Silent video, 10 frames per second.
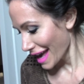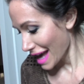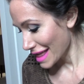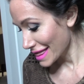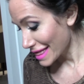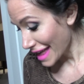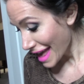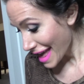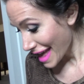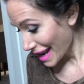And
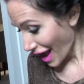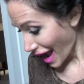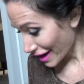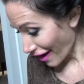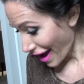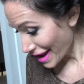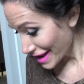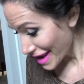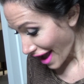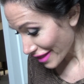then I got
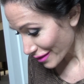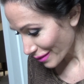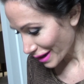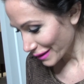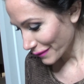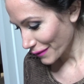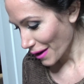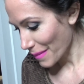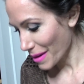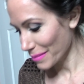another one
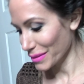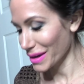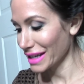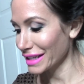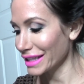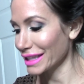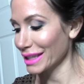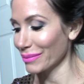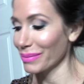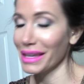from Miranda
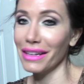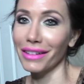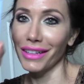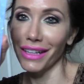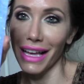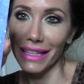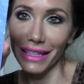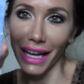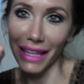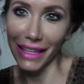Spiegel,
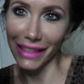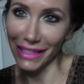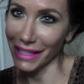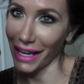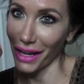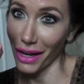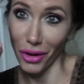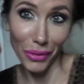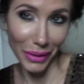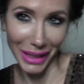and I think that's,
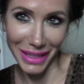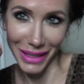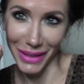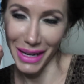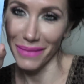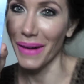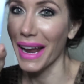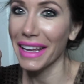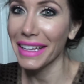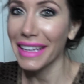hopefully I said your name
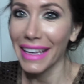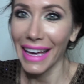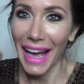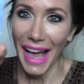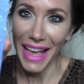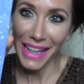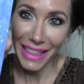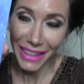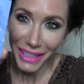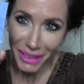right. And
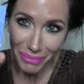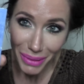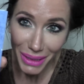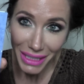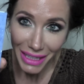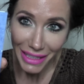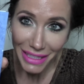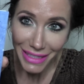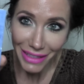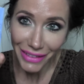look how pretty
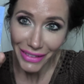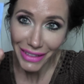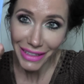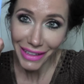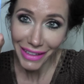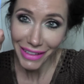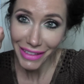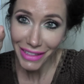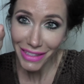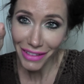this card
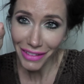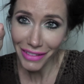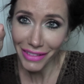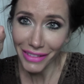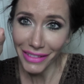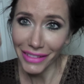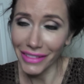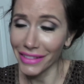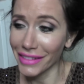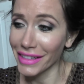is.
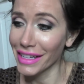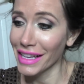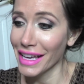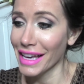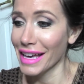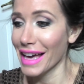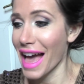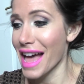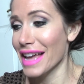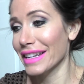Oh.
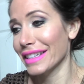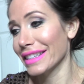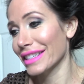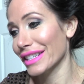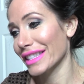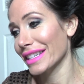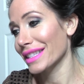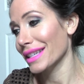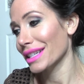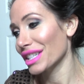And it just
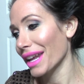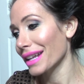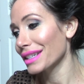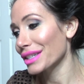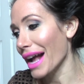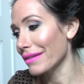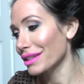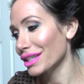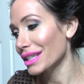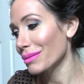says, Sheena and
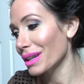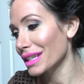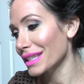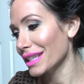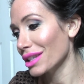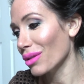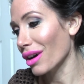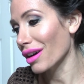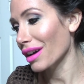Travis just wanted to send you all